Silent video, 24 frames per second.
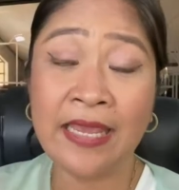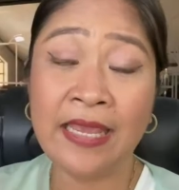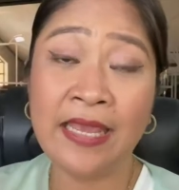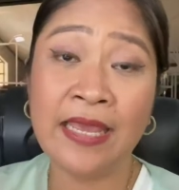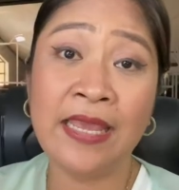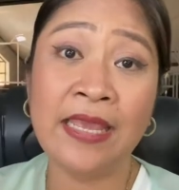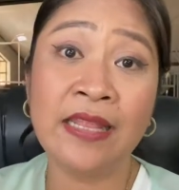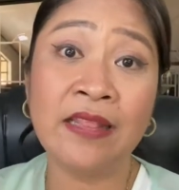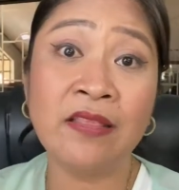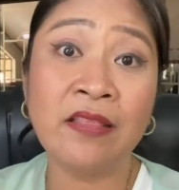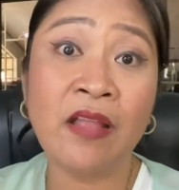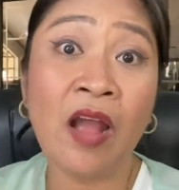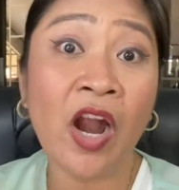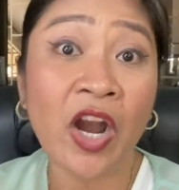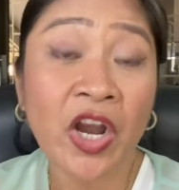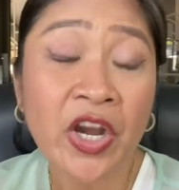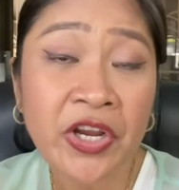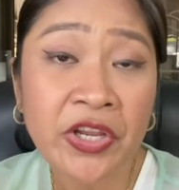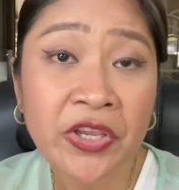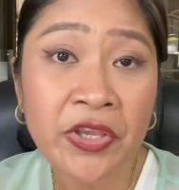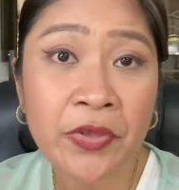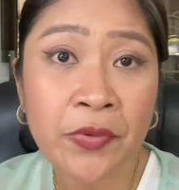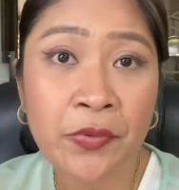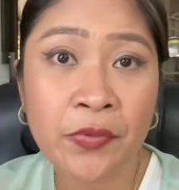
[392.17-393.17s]
It
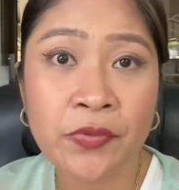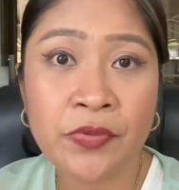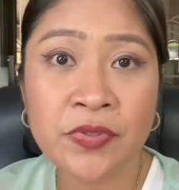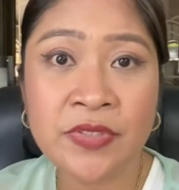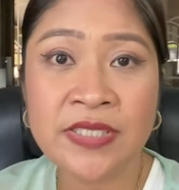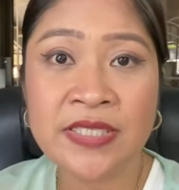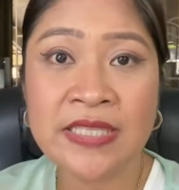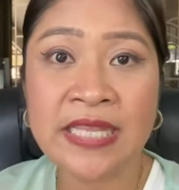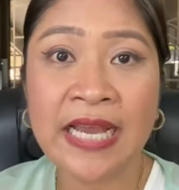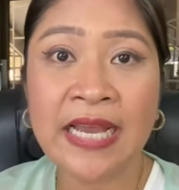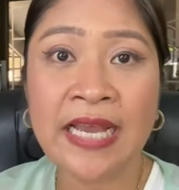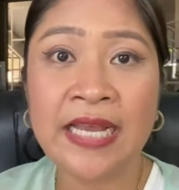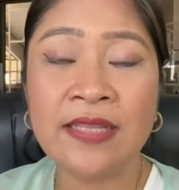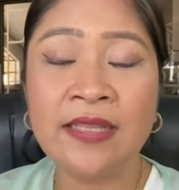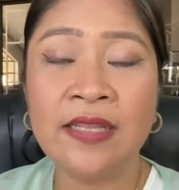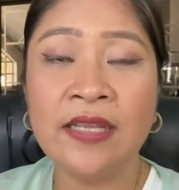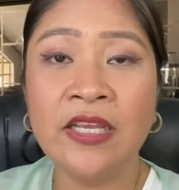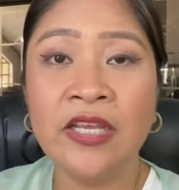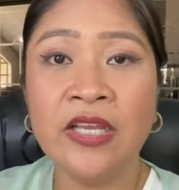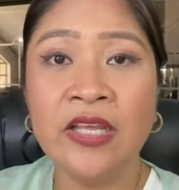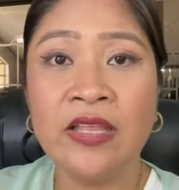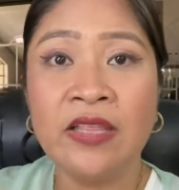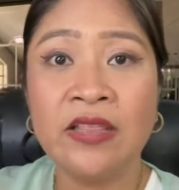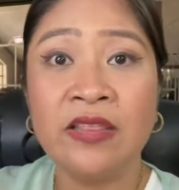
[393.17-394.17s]
argues that
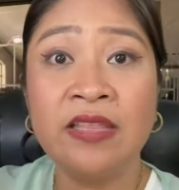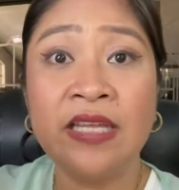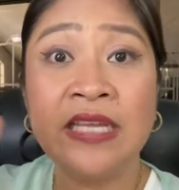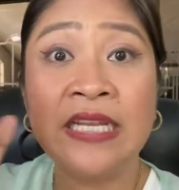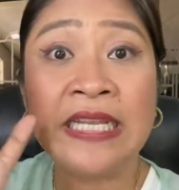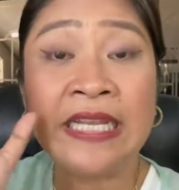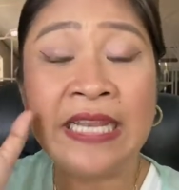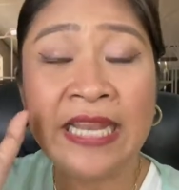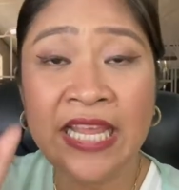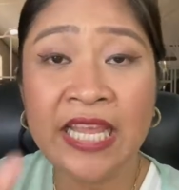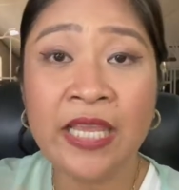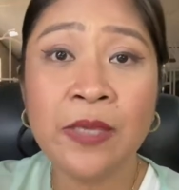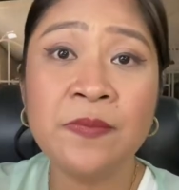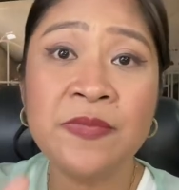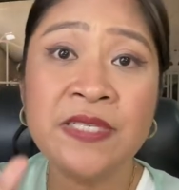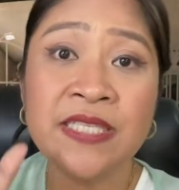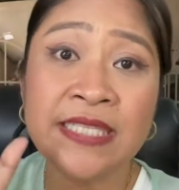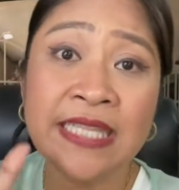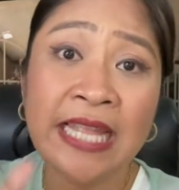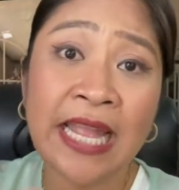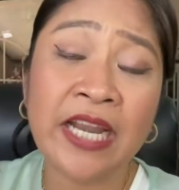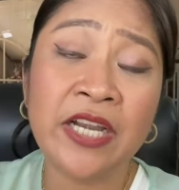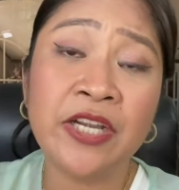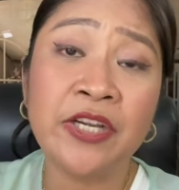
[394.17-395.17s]
the name
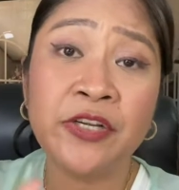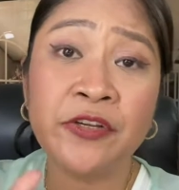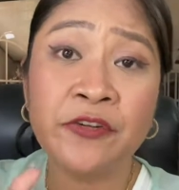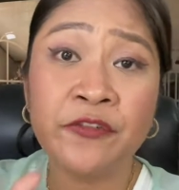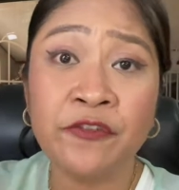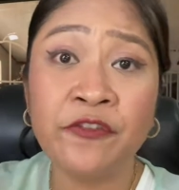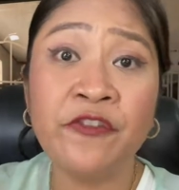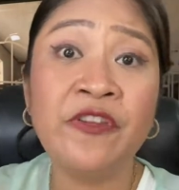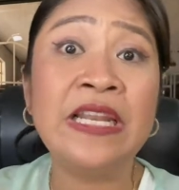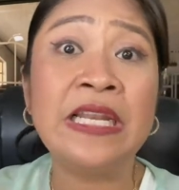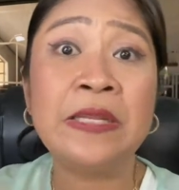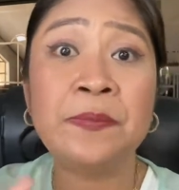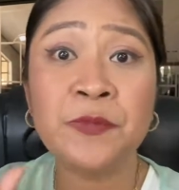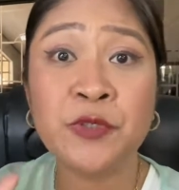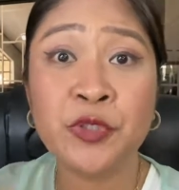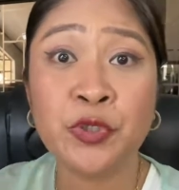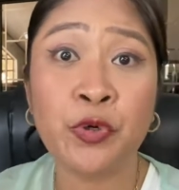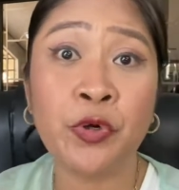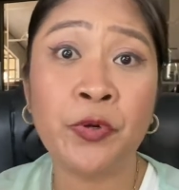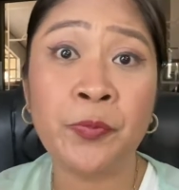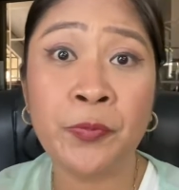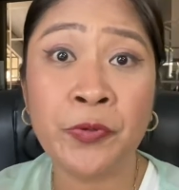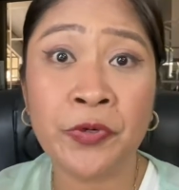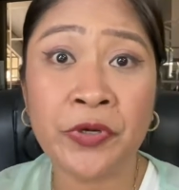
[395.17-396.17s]
Standard Philips
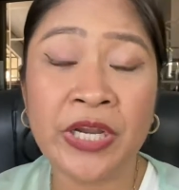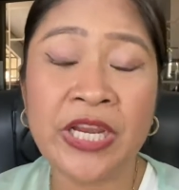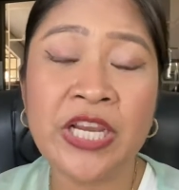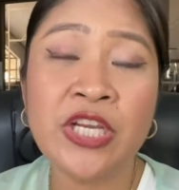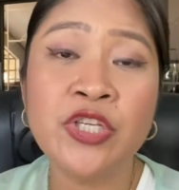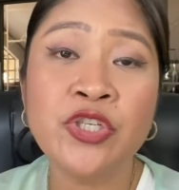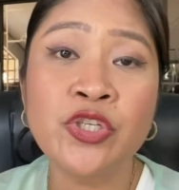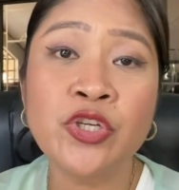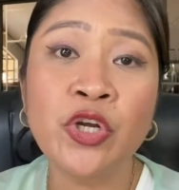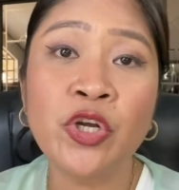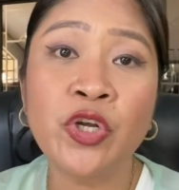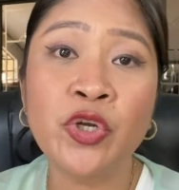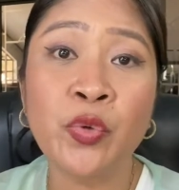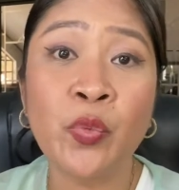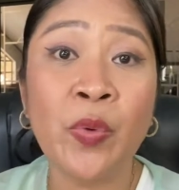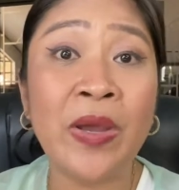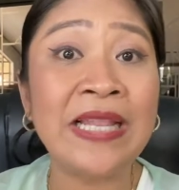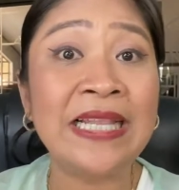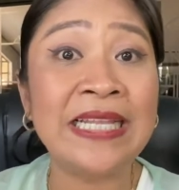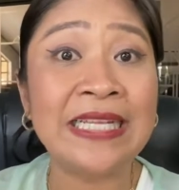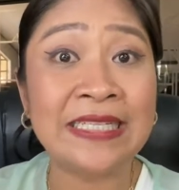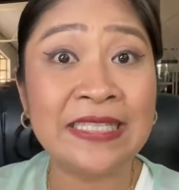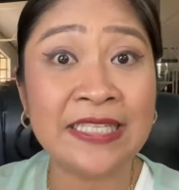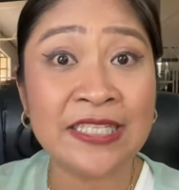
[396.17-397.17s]
Corporation,
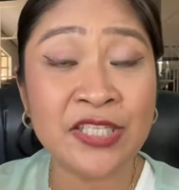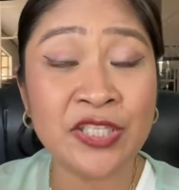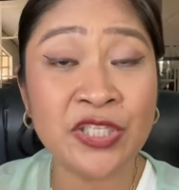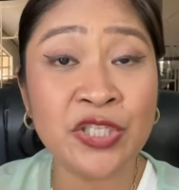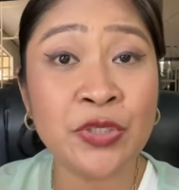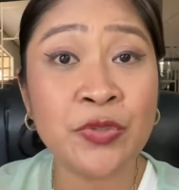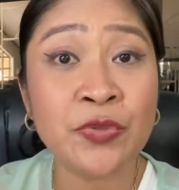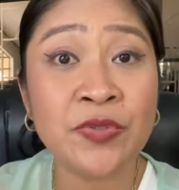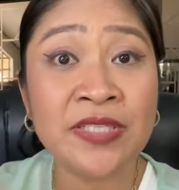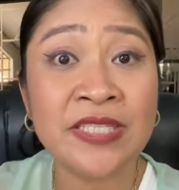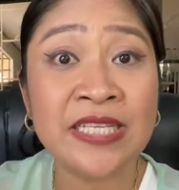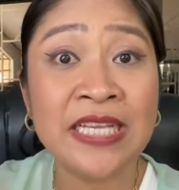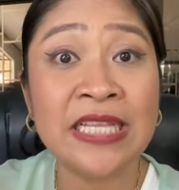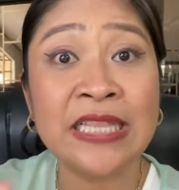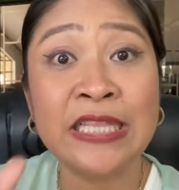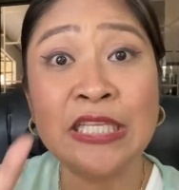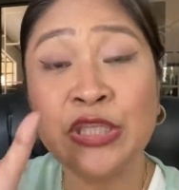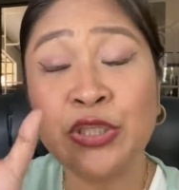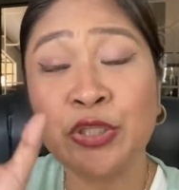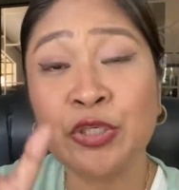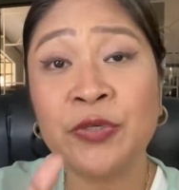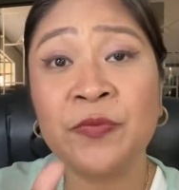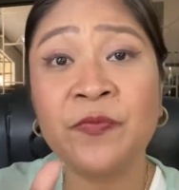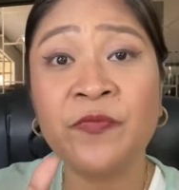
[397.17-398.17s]
while it is using the
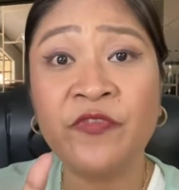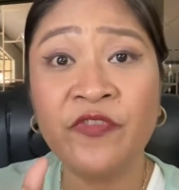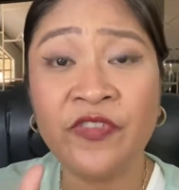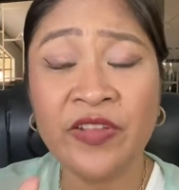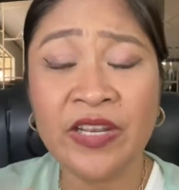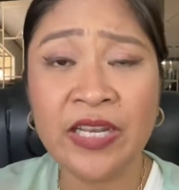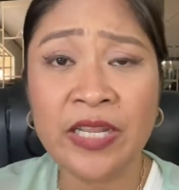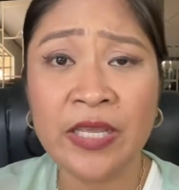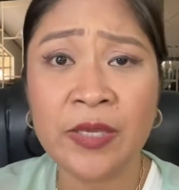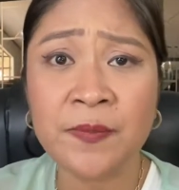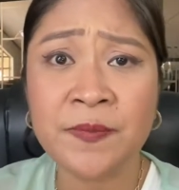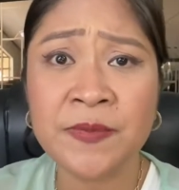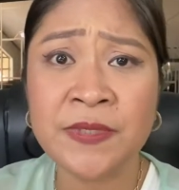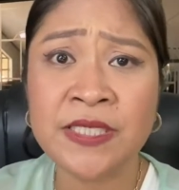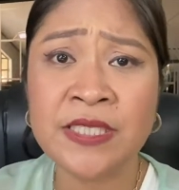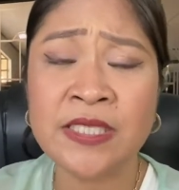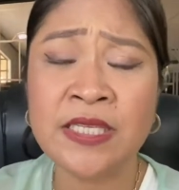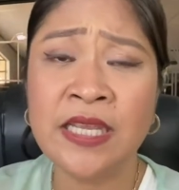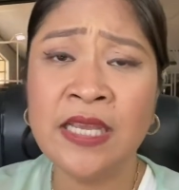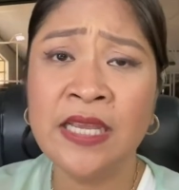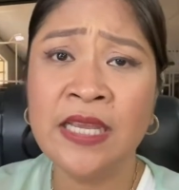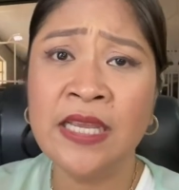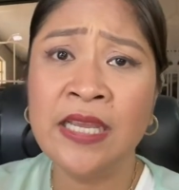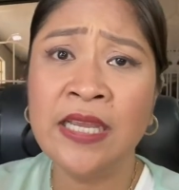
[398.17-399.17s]
term Philips,